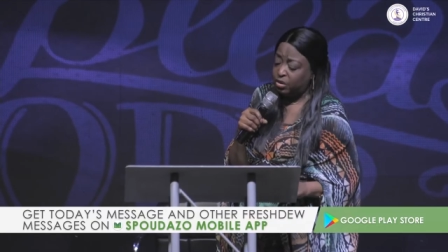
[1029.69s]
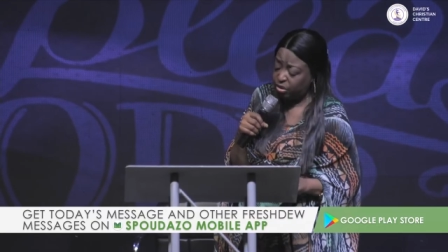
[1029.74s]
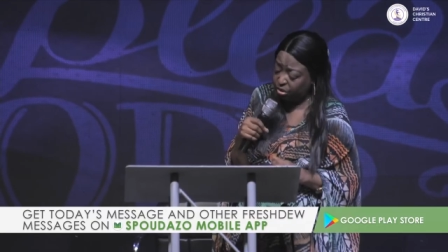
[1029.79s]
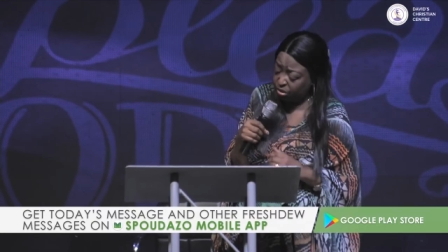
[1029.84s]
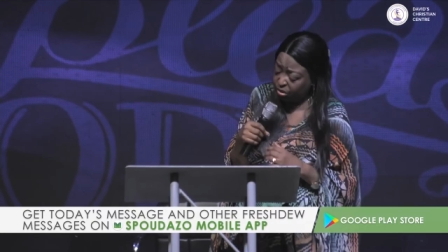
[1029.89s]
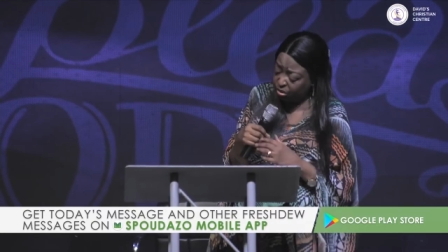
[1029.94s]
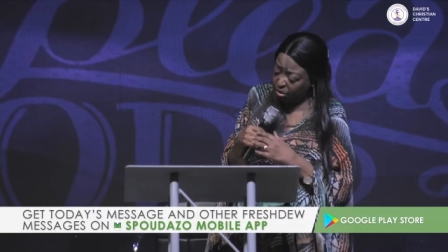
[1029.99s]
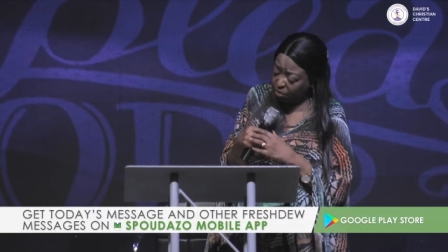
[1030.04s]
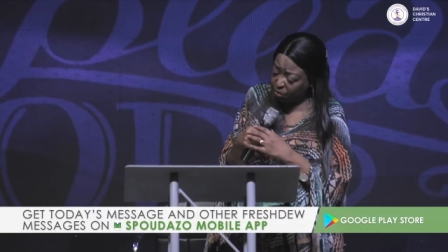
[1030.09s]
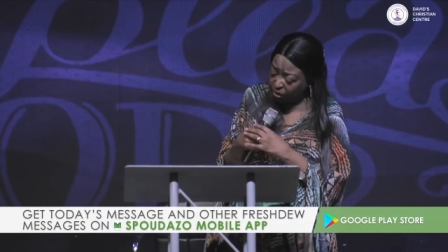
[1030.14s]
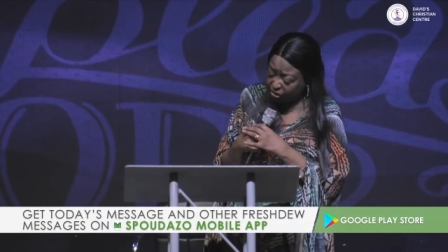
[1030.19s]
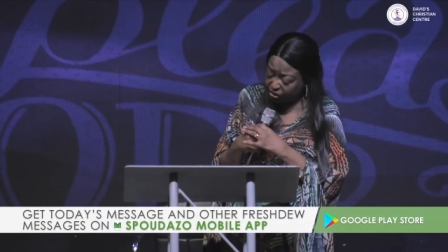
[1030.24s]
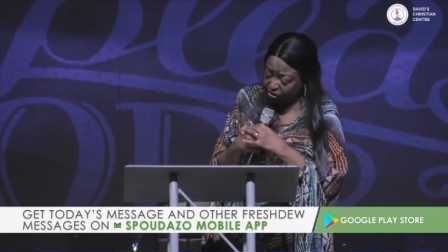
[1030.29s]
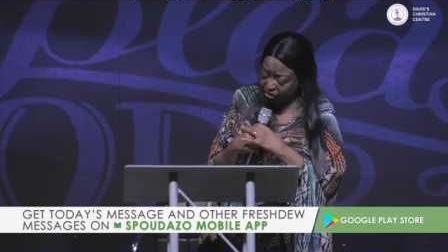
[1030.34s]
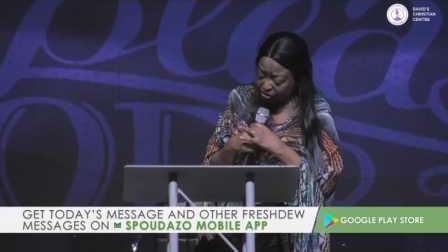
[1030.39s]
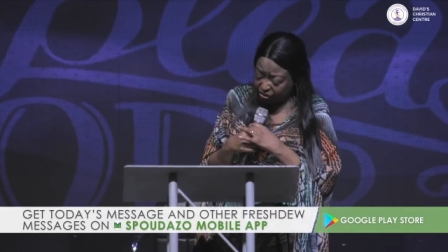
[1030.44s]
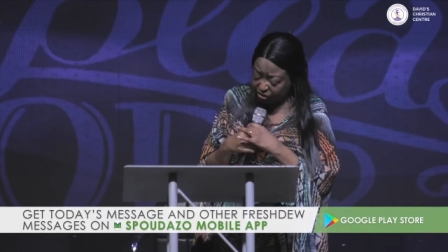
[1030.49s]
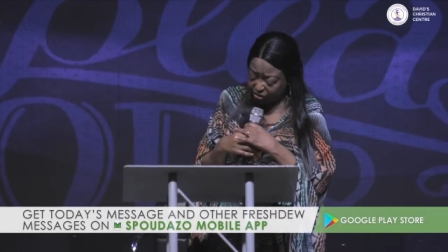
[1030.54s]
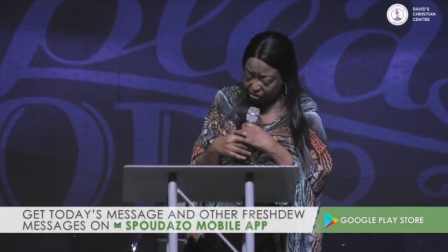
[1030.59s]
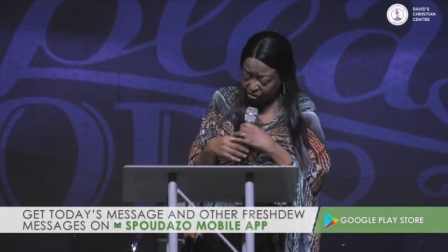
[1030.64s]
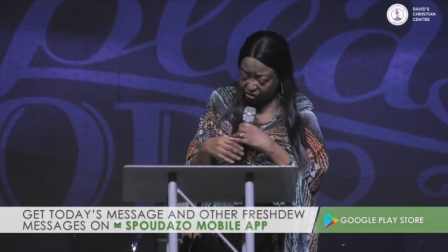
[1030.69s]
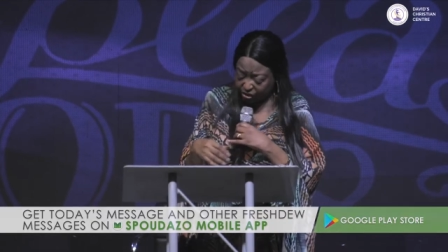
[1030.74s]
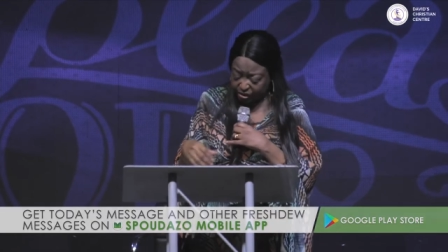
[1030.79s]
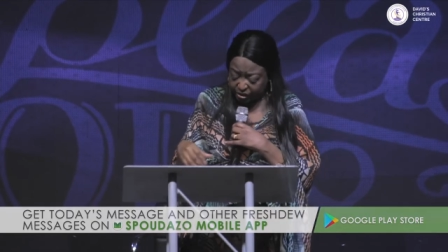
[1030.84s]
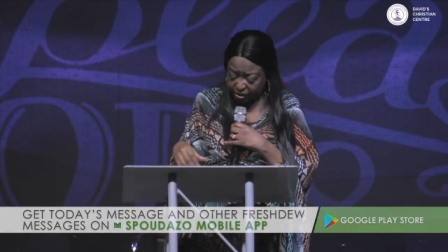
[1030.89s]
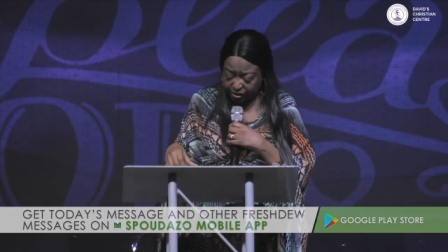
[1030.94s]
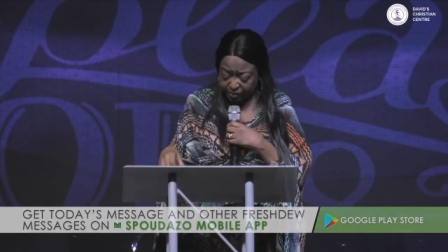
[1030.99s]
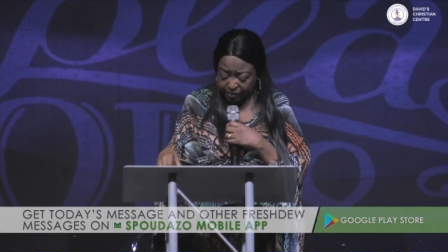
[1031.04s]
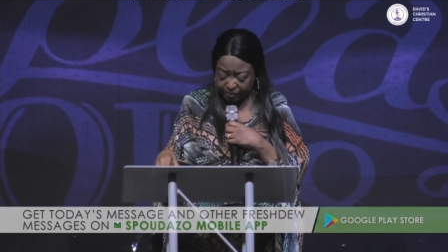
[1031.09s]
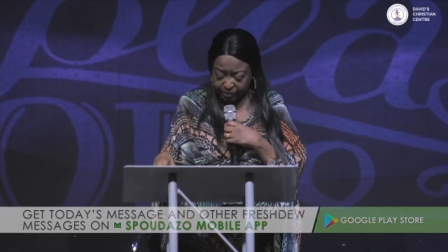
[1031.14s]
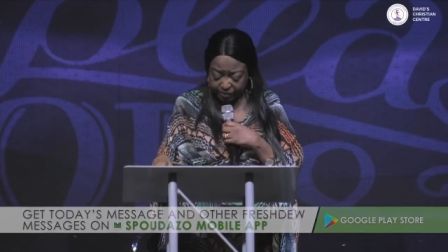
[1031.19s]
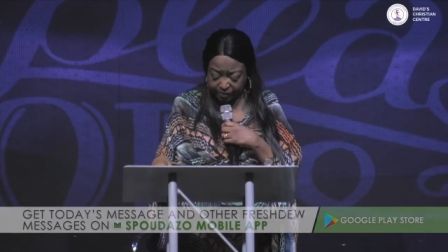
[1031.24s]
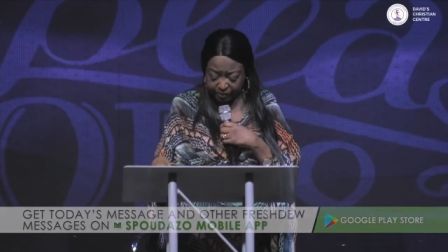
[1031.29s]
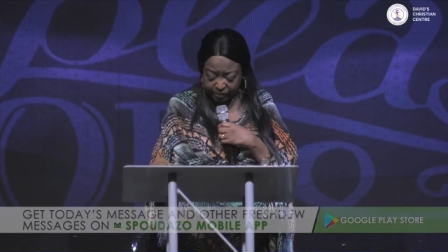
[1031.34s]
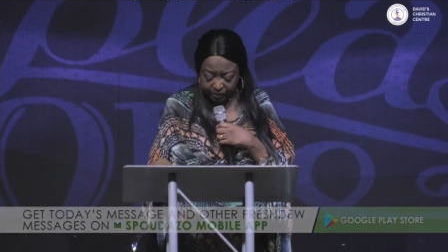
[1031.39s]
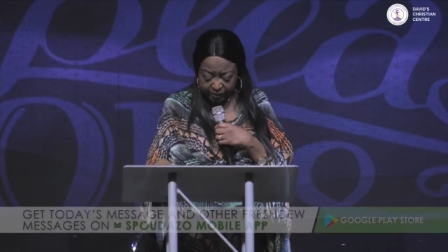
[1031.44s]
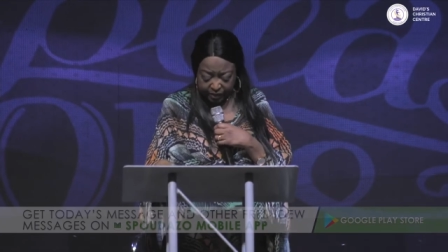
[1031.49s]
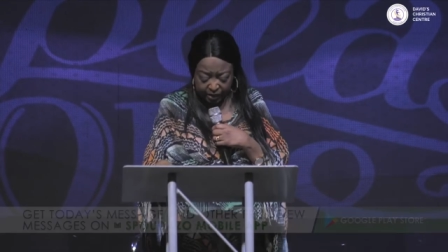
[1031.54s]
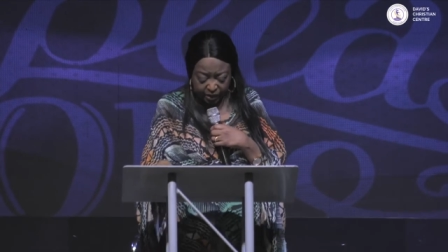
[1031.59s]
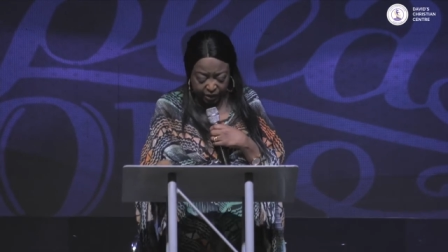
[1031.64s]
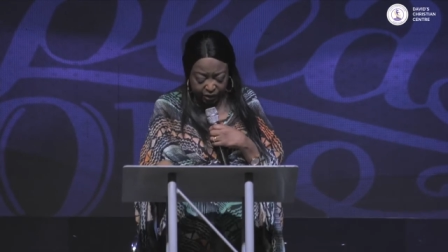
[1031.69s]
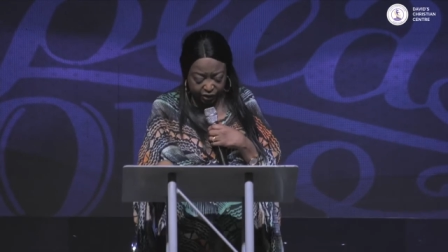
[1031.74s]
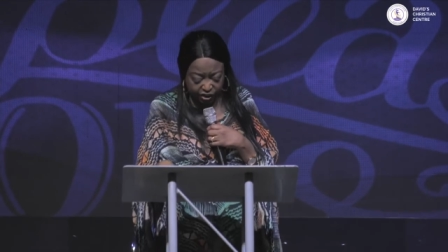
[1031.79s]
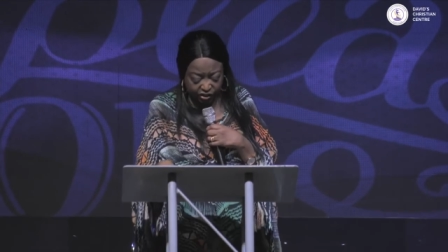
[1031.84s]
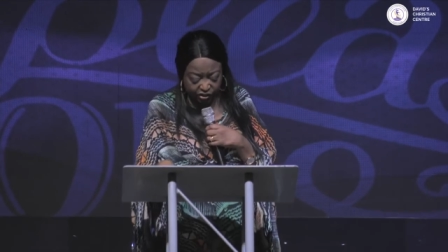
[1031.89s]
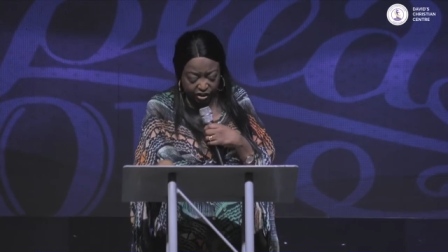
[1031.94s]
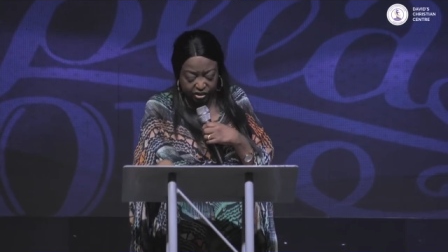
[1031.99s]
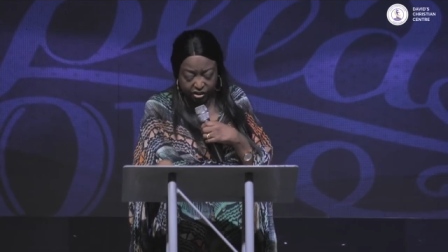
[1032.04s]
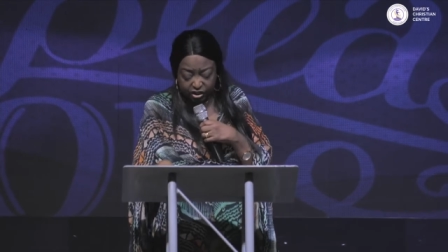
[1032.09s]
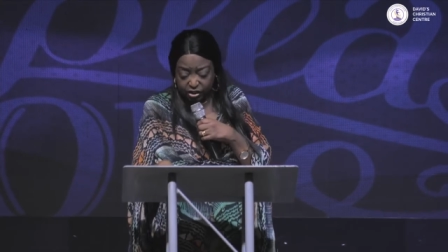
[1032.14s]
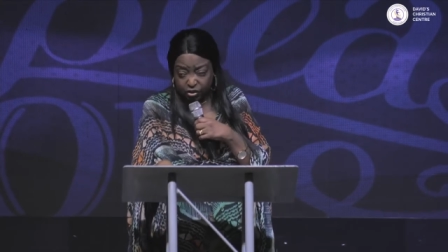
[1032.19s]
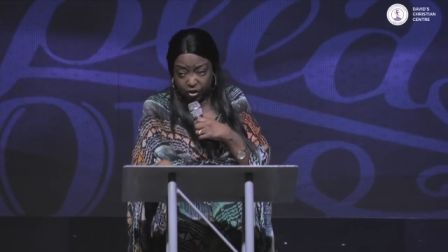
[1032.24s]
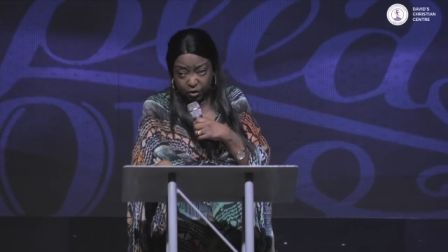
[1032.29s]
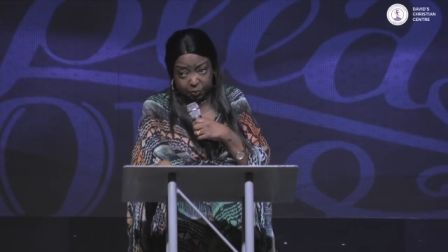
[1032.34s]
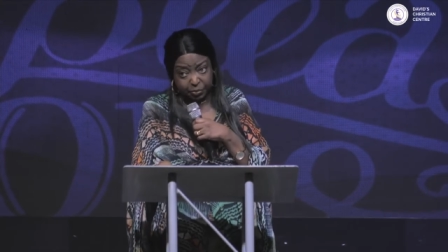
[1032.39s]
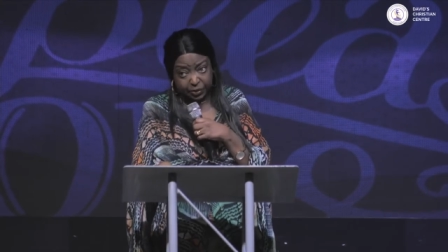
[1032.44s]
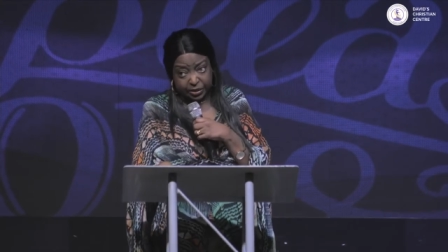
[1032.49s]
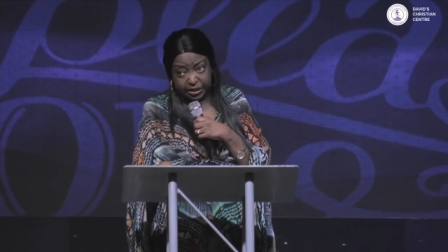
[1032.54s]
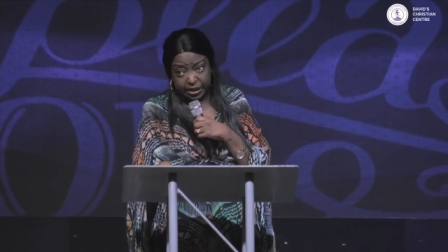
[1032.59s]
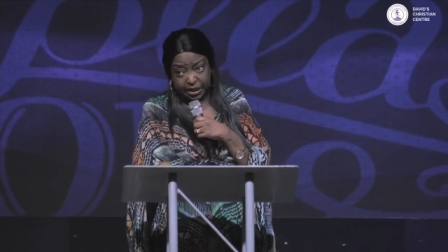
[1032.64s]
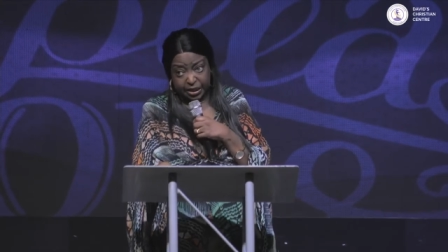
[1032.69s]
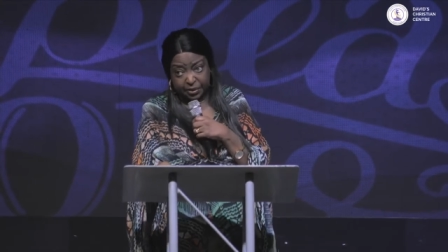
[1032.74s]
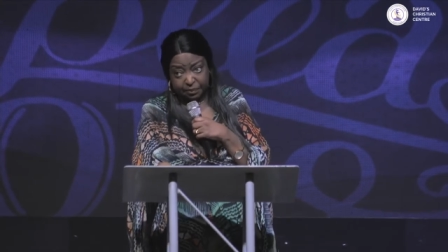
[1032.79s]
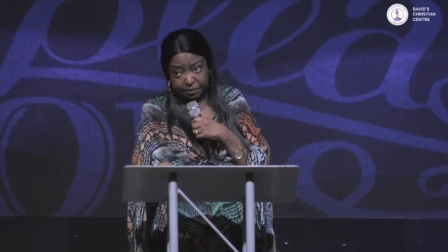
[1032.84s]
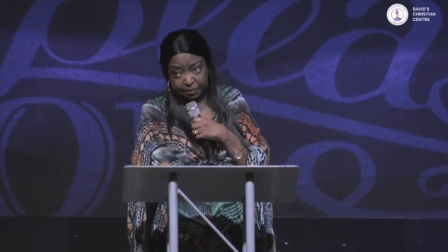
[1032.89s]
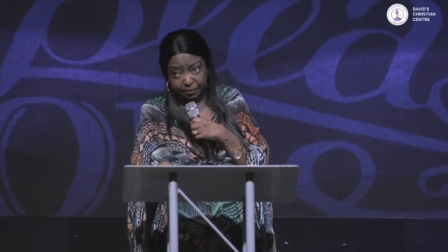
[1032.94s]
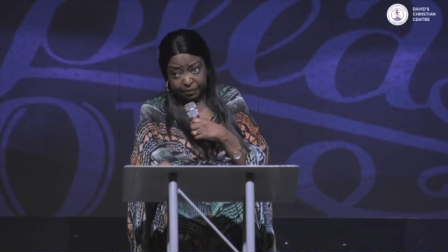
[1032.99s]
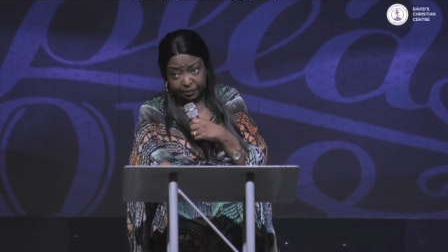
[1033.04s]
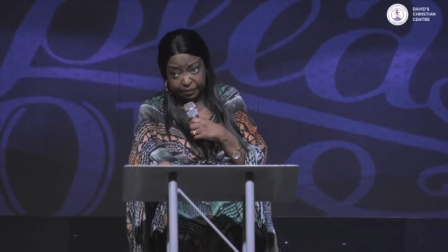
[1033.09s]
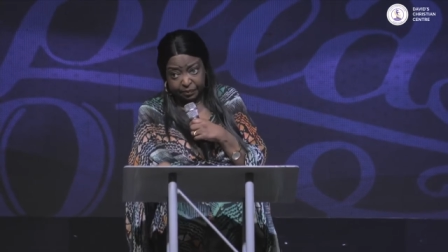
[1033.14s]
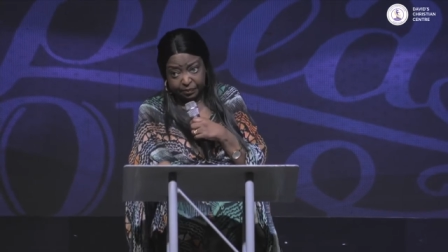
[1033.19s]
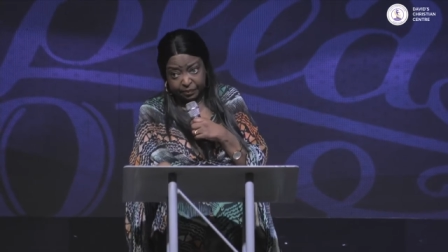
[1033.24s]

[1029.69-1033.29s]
Do you know what Jesus did? Jesus did not pity him.